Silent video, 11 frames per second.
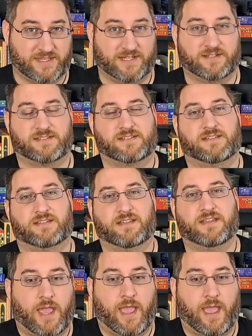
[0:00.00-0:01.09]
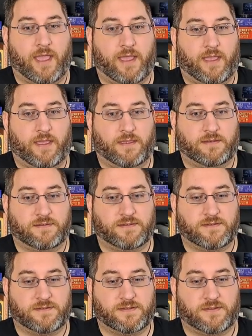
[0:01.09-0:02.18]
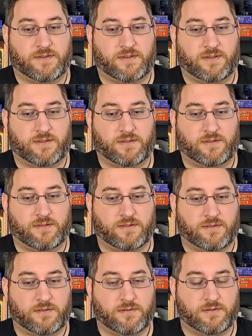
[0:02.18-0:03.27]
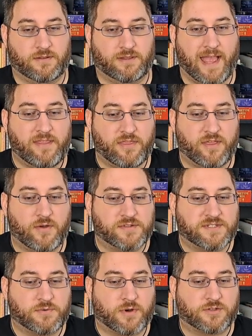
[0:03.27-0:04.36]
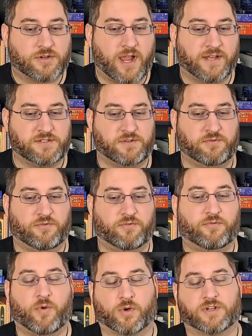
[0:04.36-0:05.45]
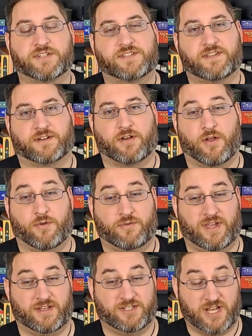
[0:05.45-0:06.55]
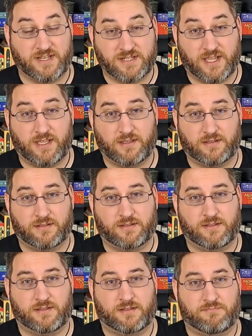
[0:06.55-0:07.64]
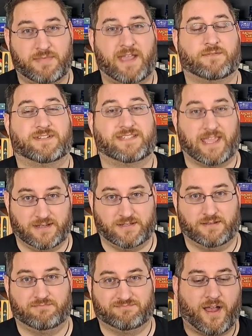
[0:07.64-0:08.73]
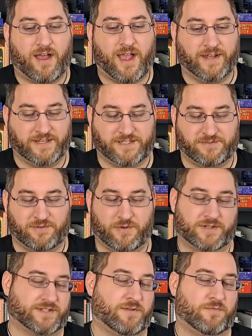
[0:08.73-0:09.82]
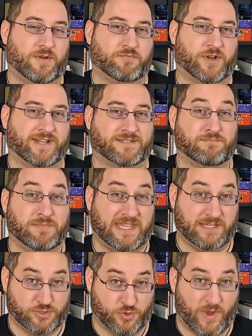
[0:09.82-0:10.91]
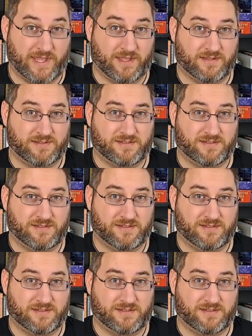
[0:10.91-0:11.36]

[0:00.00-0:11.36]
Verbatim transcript: things and let those who are trying to force their own agenda pound sand. I need to focus on what brings me joy,